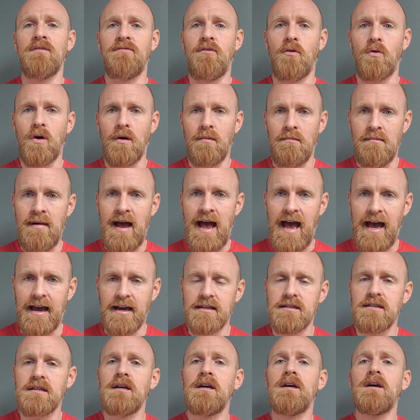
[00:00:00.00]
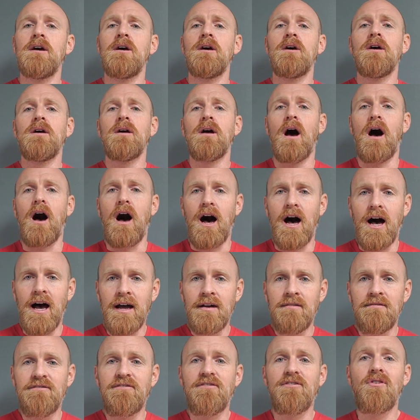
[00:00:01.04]
for a max.
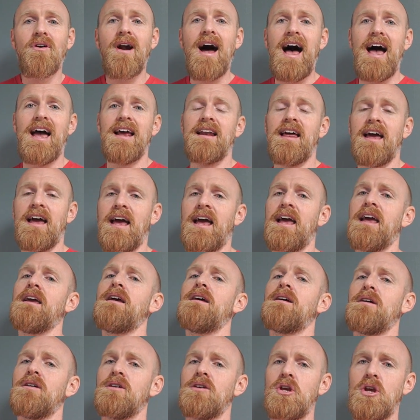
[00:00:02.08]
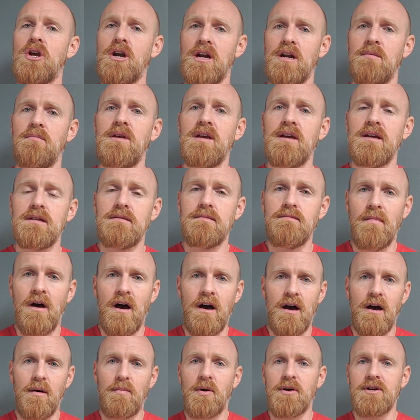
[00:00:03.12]
On Friday, you're going to be
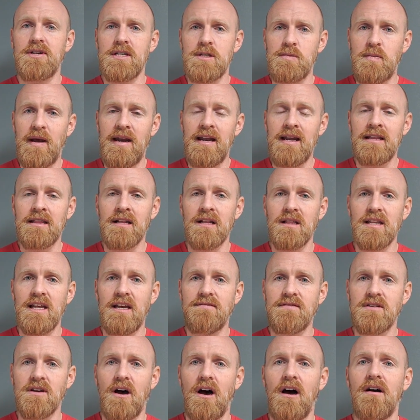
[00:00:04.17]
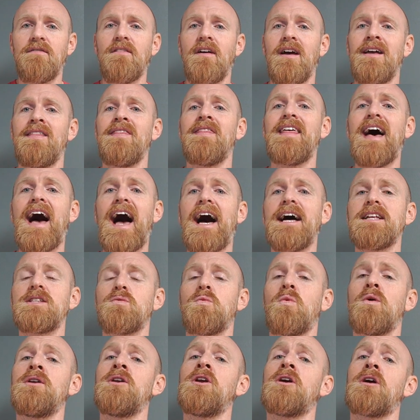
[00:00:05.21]
participating in the lift-off, and that's
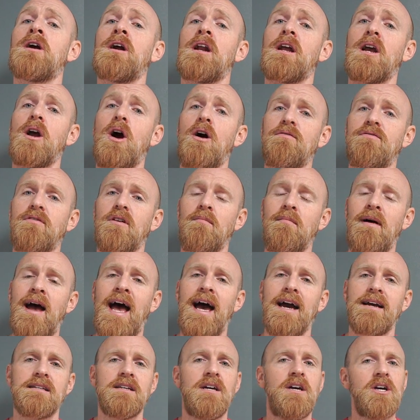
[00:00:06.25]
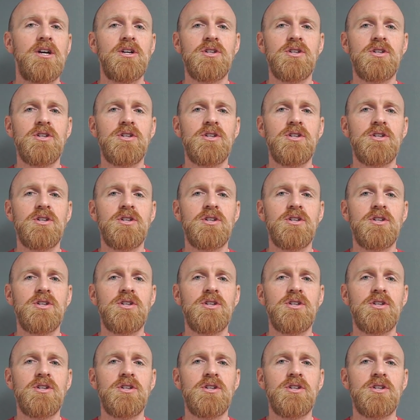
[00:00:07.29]
when you're going to go for a max.